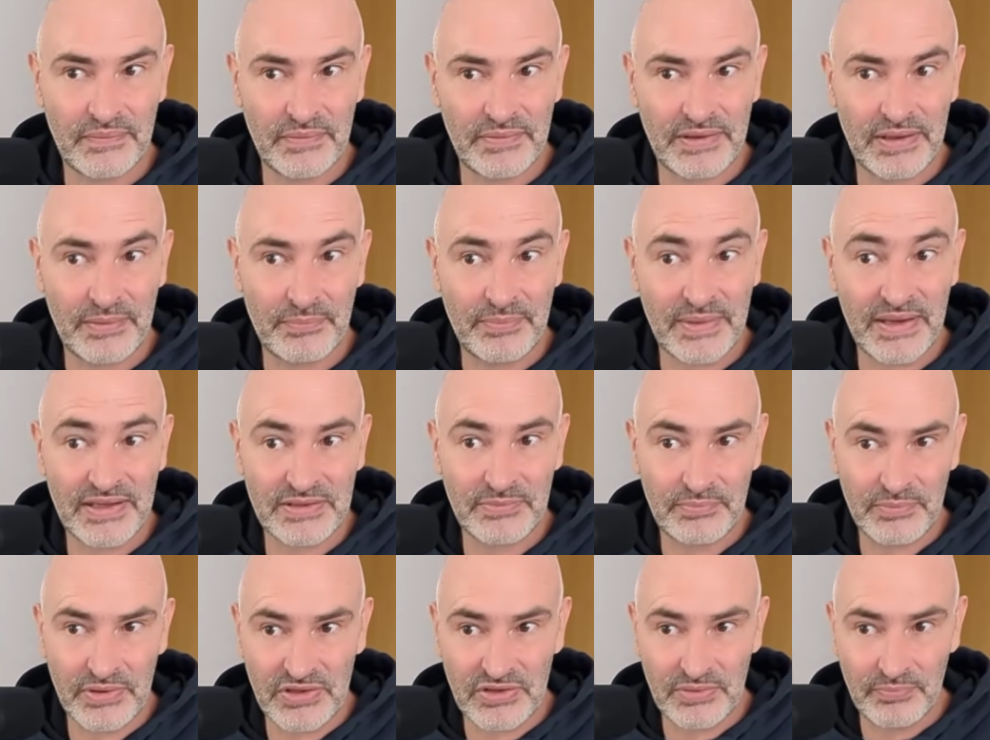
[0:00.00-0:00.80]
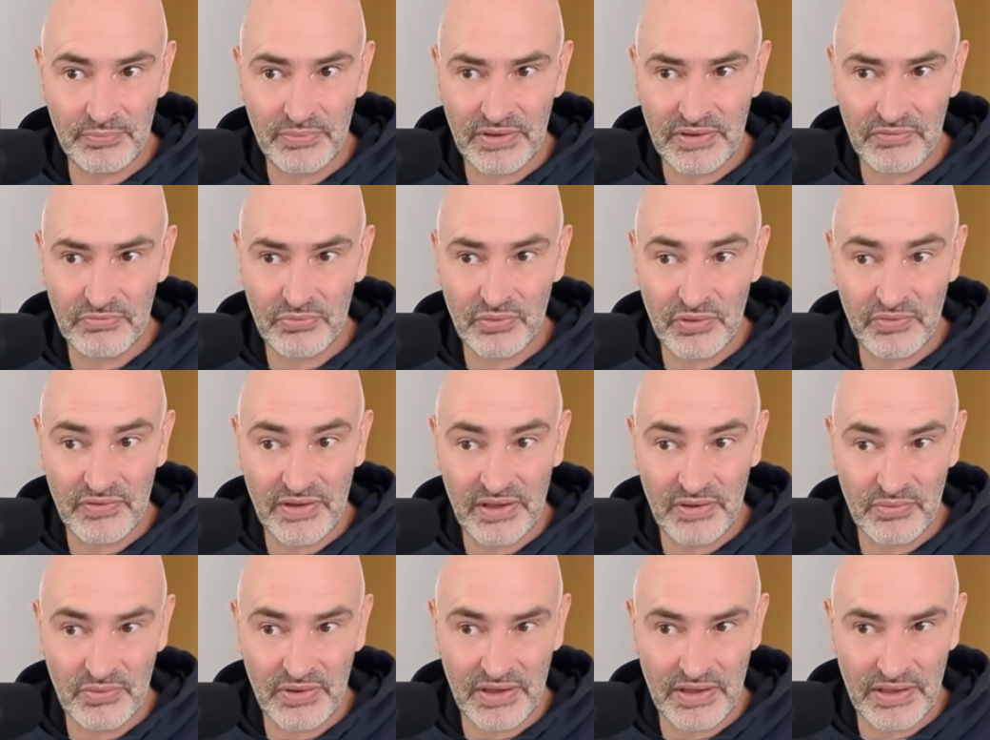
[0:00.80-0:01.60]
He plays bishop b4
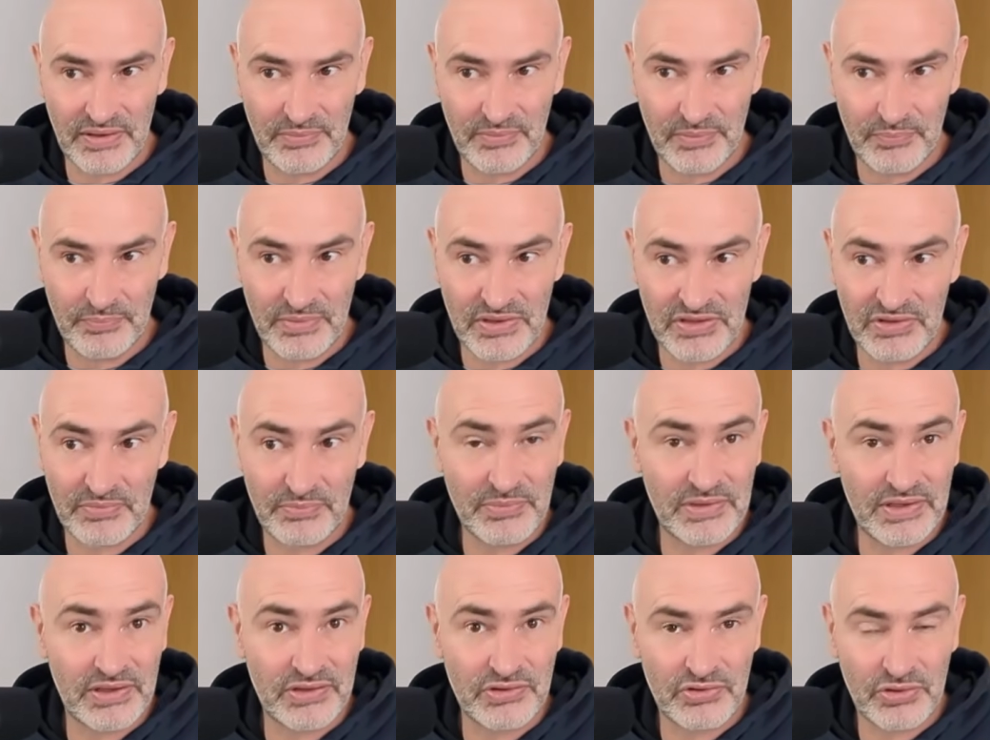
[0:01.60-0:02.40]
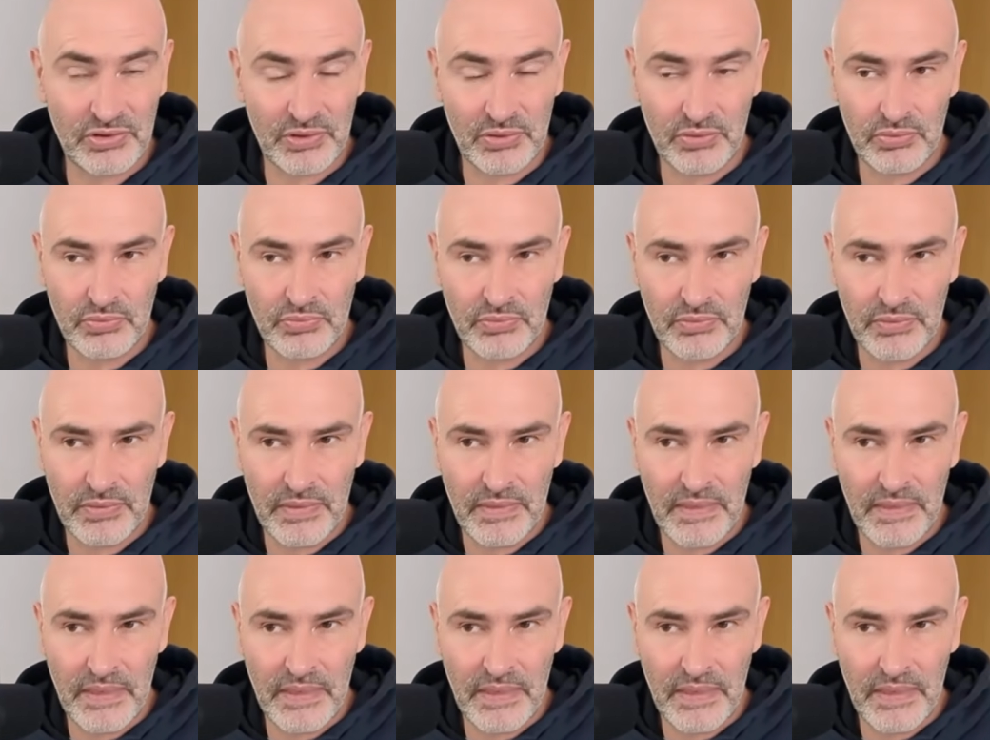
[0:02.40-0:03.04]
very quickly, but bishop d2.